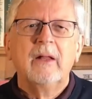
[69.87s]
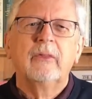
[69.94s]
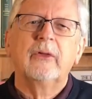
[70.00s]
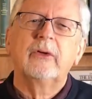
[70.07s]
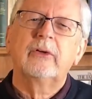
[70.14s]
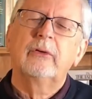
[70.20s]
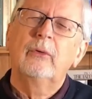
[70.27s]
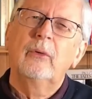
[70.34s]

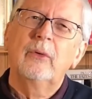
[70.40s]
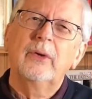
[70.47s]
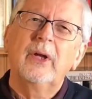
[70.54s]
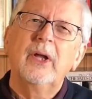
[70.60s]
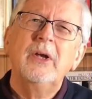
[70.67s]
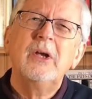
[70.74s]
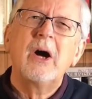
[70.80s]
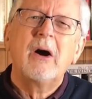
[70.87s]
that sought
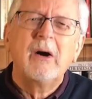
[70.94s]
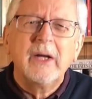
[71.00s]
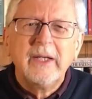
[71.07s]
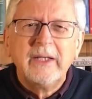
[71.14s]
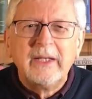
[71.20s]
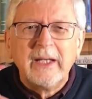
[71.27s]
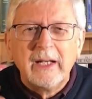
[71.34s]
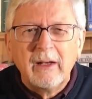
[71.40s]
an
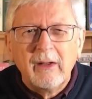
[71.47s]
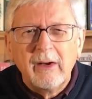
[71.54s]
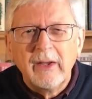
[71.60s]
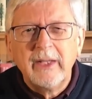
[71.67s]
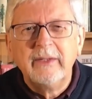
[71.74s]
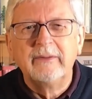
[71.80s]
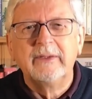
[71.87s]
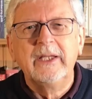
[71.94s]

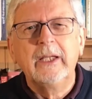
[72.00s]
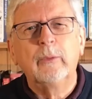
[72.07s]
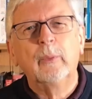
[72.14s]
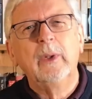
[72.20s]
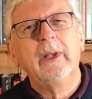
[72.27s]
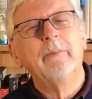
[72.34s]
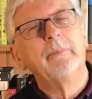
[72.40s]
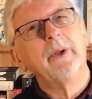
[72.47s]
idealized
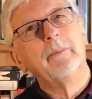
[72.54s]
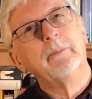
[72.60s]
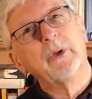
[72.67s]
equilibrium